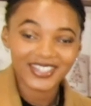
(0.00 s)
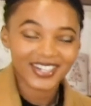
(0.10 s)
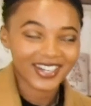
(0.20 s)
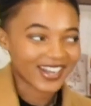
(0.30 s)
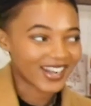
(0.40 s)

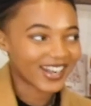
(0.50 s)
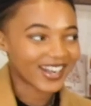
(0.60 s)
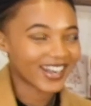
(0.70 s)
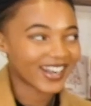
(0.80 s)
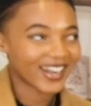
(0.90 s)

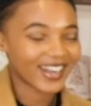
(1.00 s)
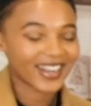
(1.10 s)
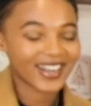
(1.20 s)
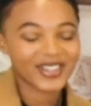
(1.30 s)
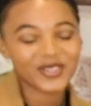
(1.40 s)

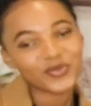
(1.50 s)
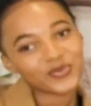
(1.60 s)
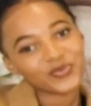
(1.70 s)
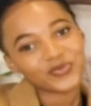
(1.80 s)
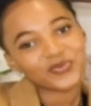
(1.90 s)

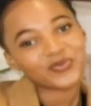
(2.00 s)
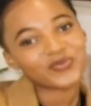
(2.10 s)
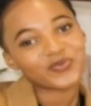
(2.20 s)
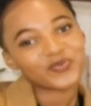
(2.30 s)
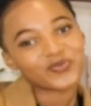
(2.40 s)

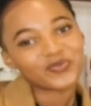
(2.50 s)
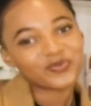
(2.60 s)
No words are spoken by the person on screen.